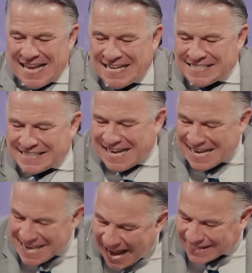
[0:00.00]
is
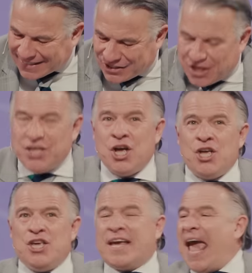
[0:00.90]
connected to
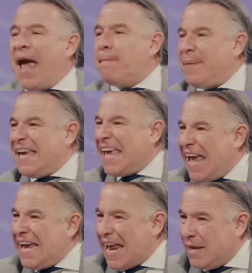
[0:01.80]
you can't be
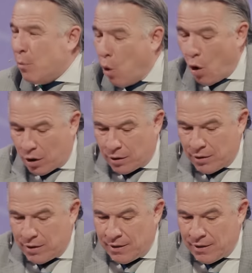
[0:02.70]
king anymore.